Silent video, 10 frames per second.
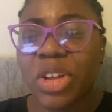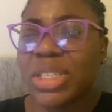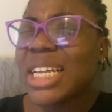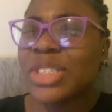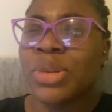
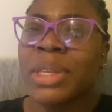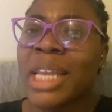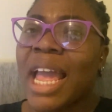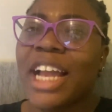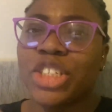because that's something
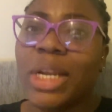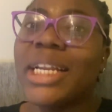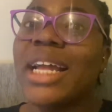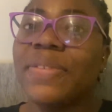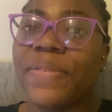I
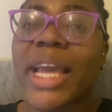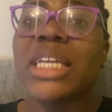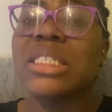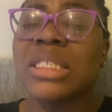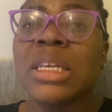actually
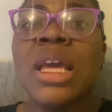advise,